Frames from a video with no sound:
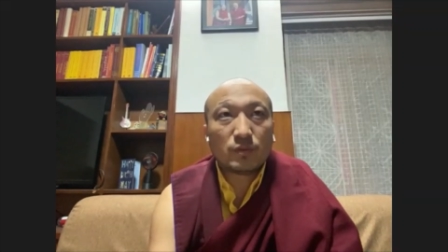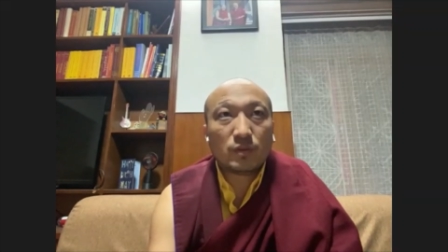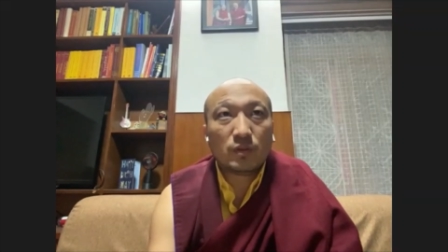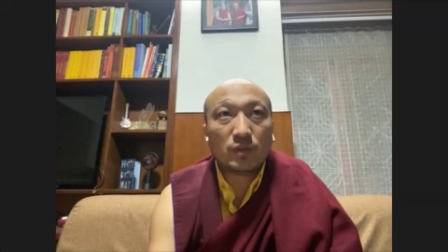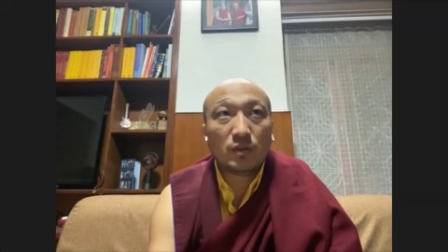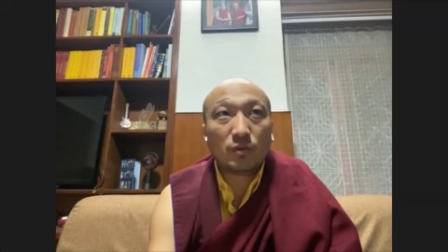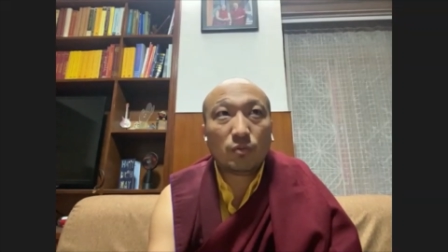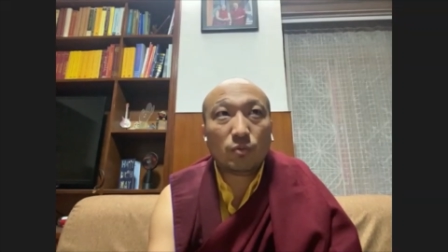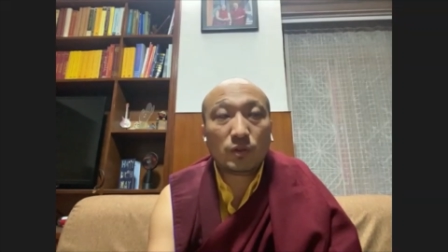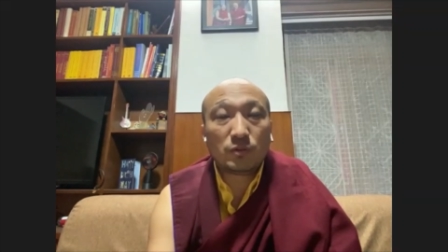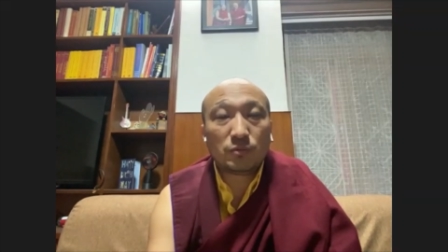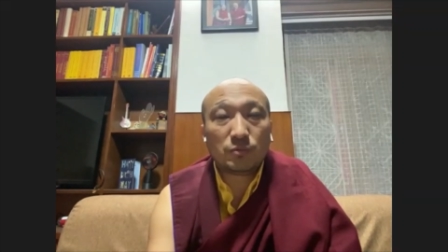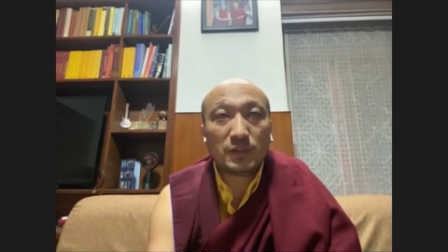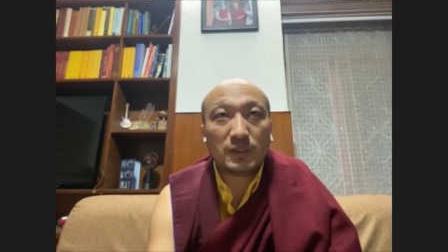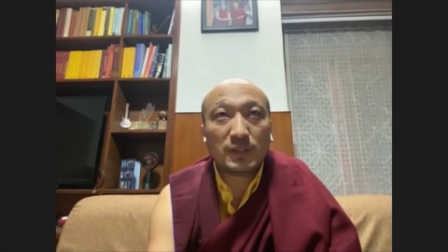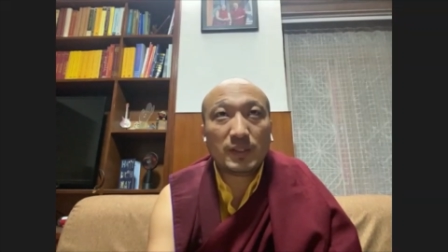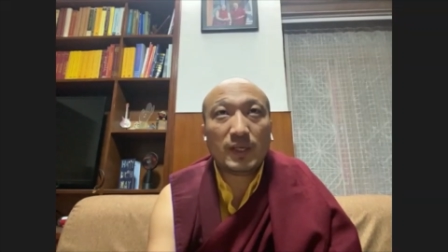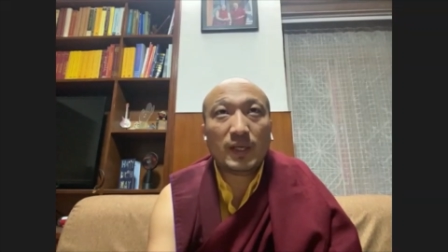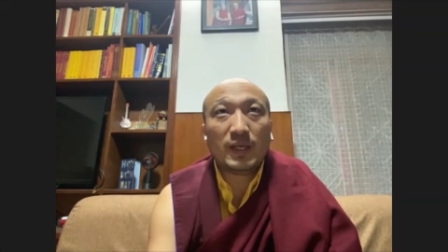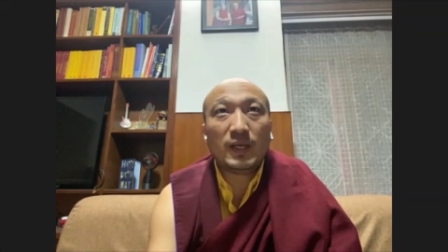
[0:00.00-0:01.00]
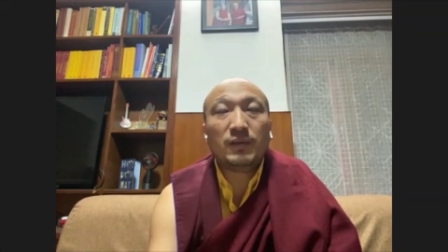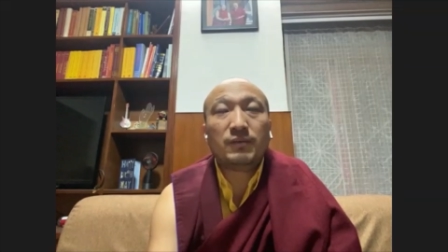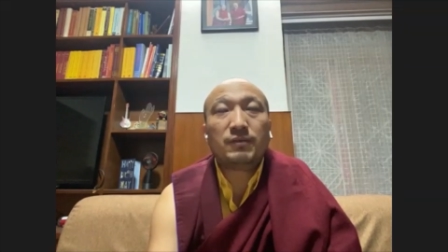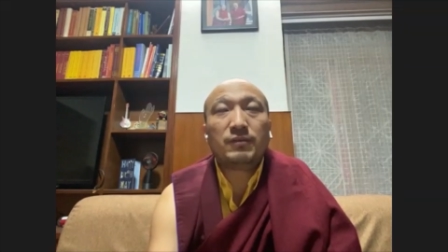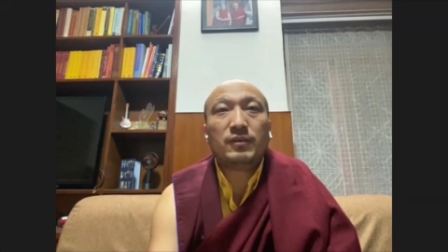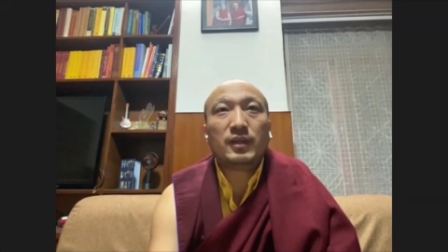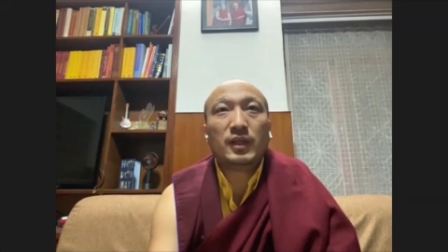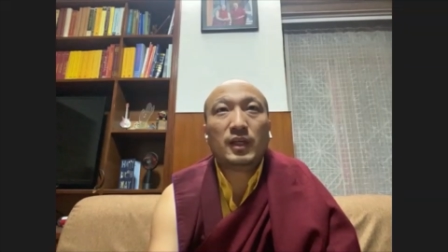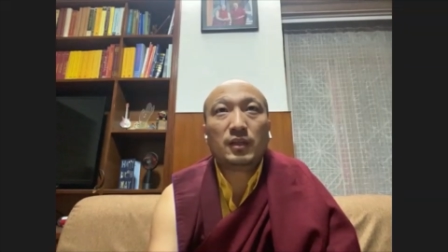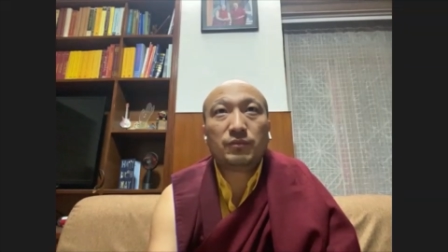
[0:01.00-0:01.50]
uh, what we have,
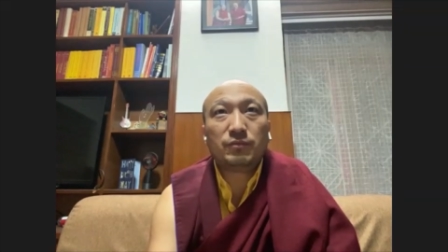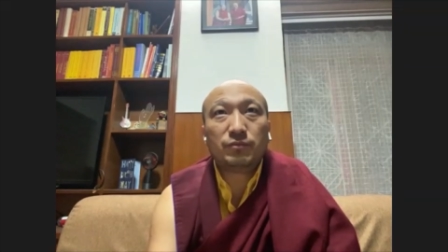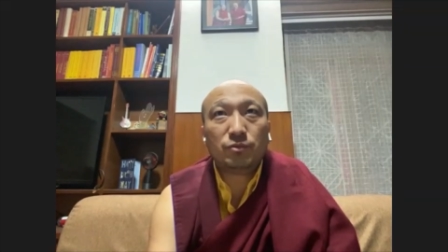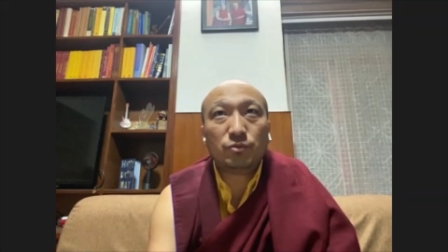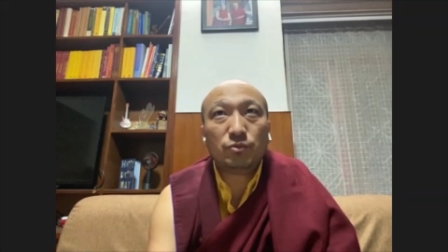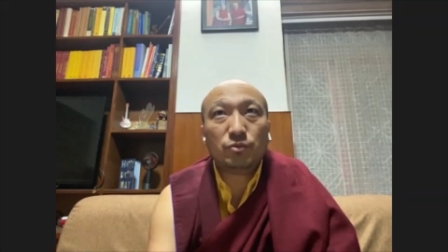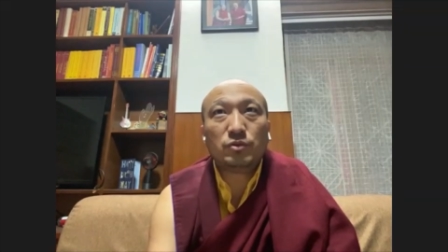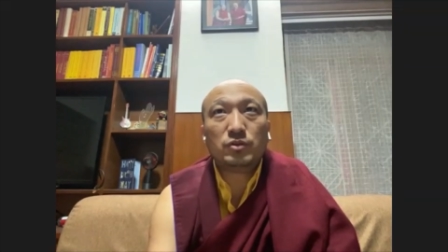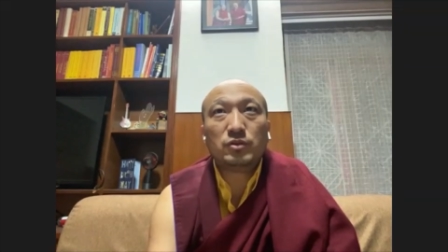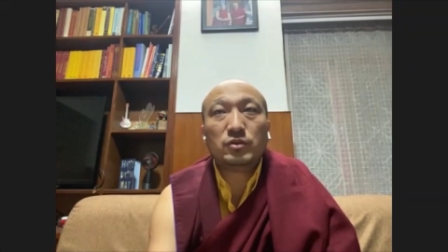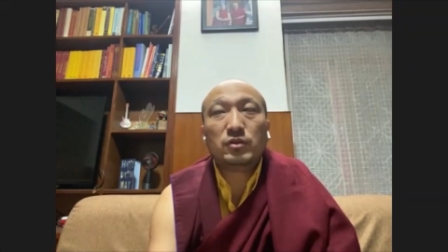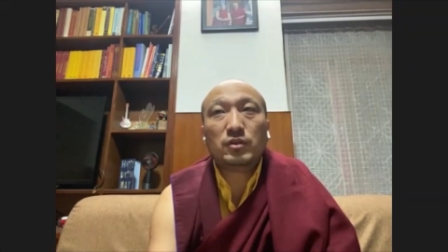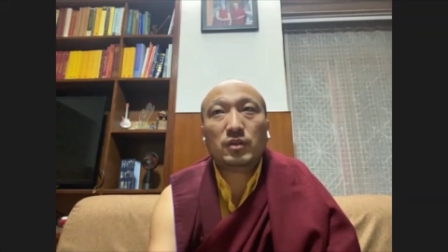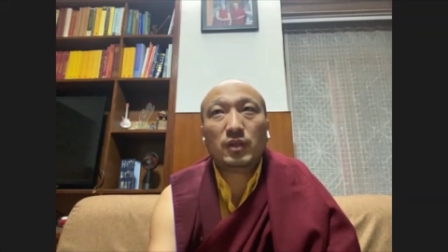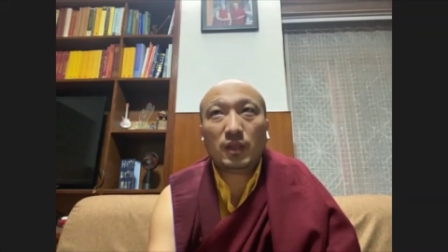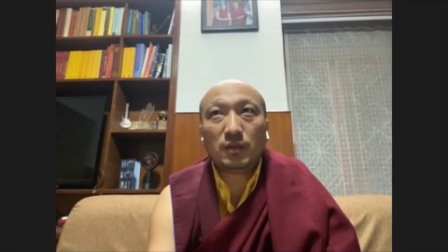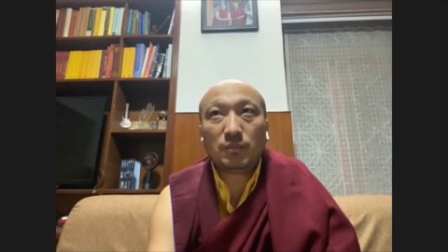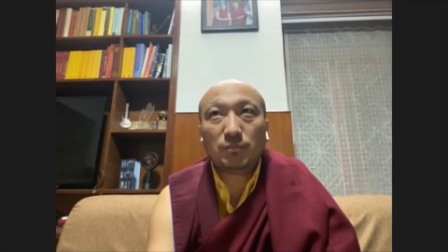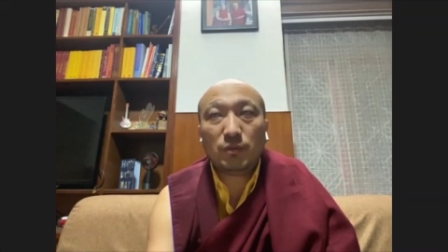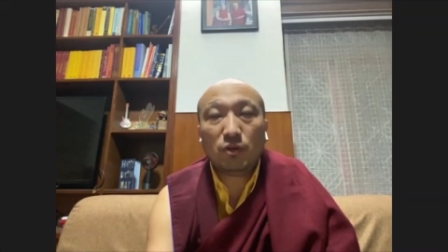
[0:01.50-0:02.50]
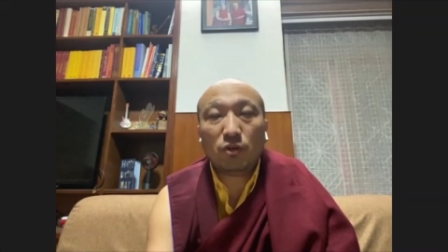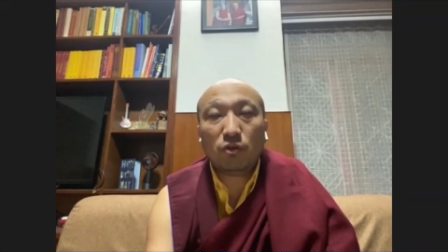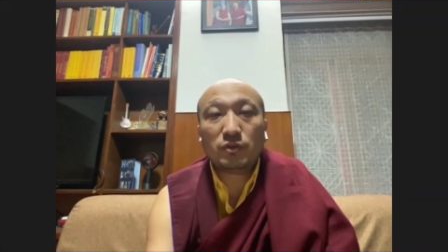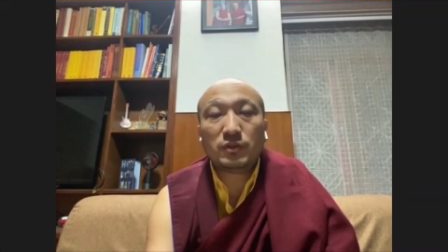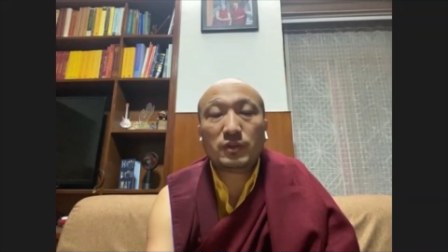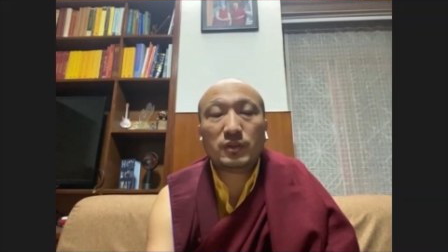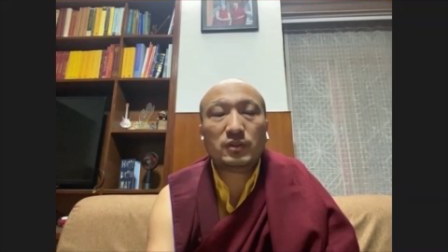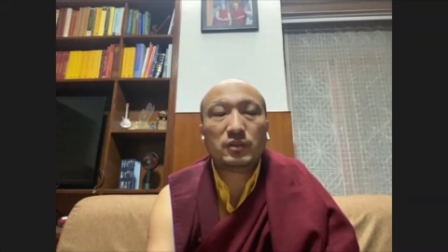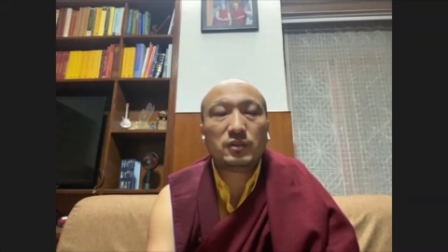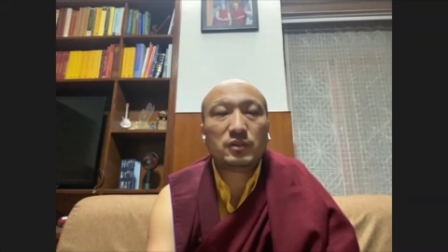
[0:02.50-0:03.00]
like food, like
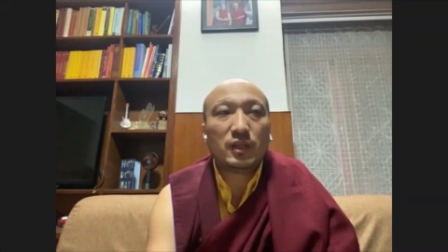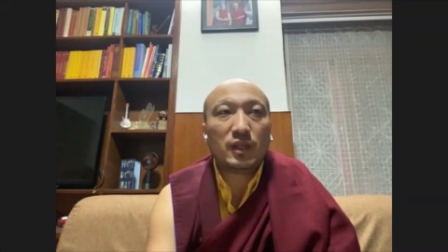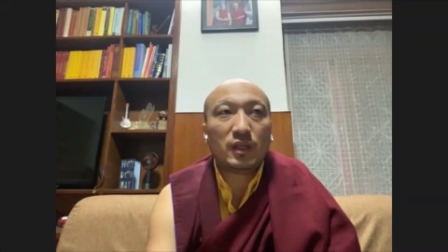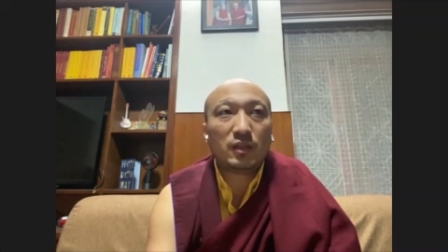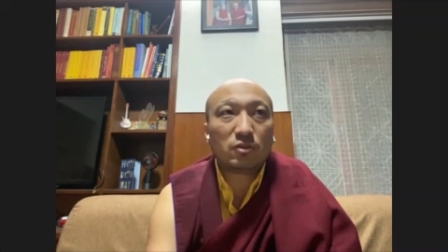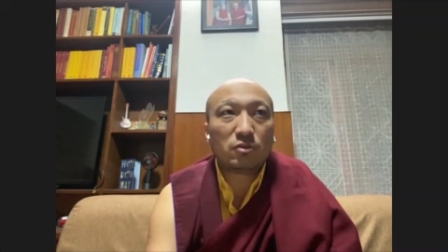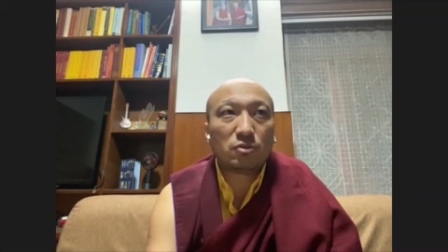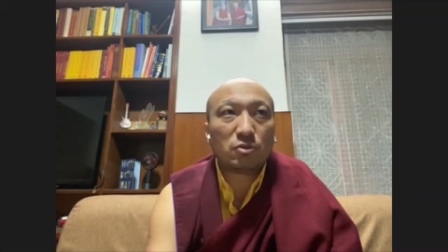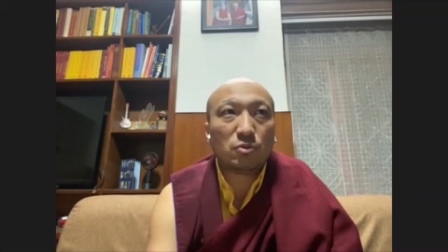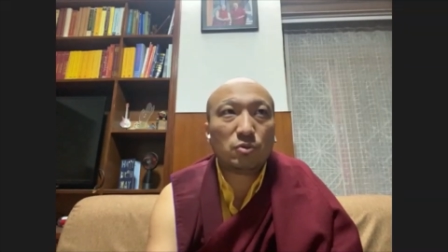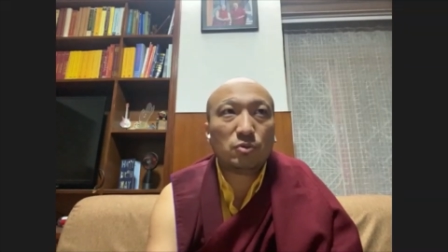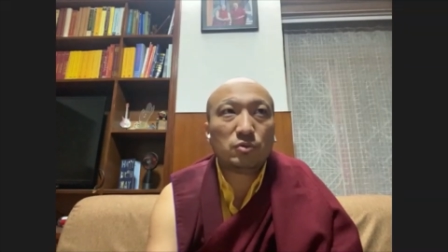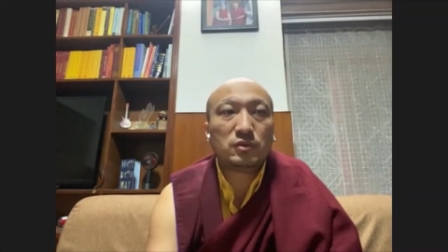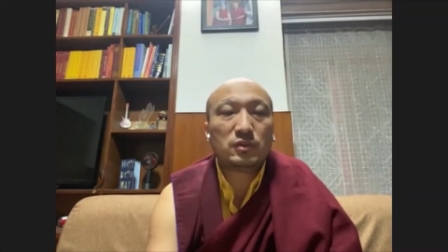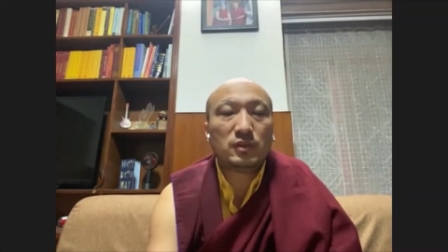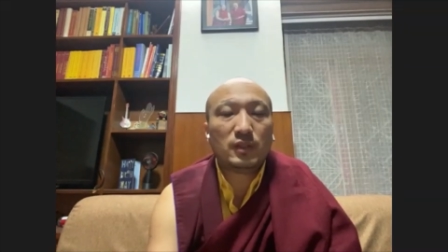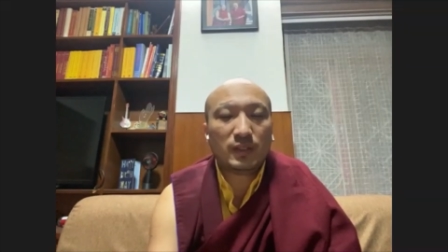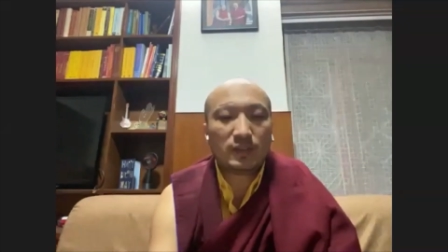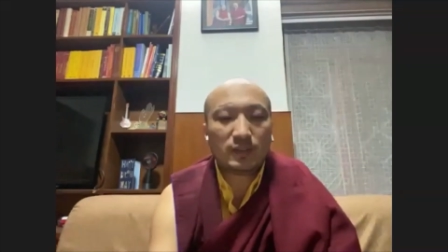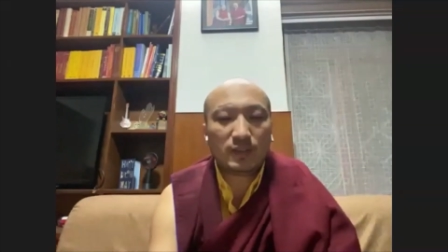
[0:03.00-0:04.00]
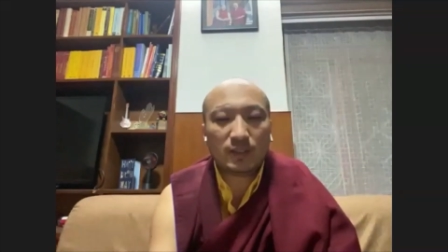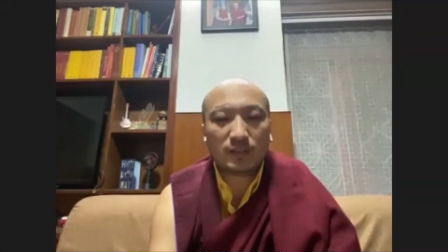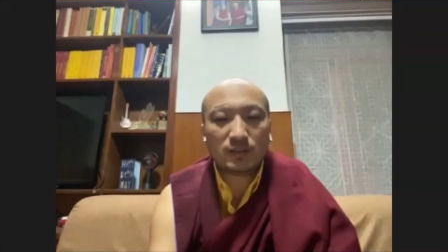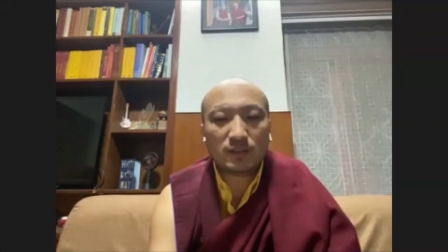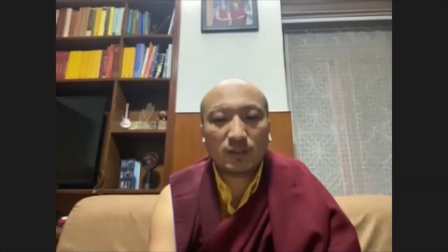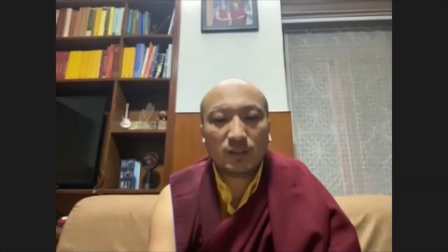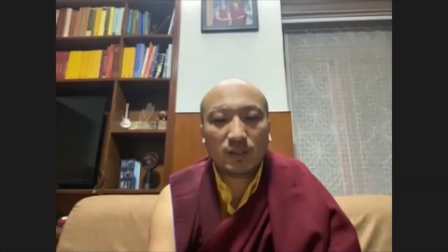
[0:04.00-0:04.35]
belongings, like clothes, like that.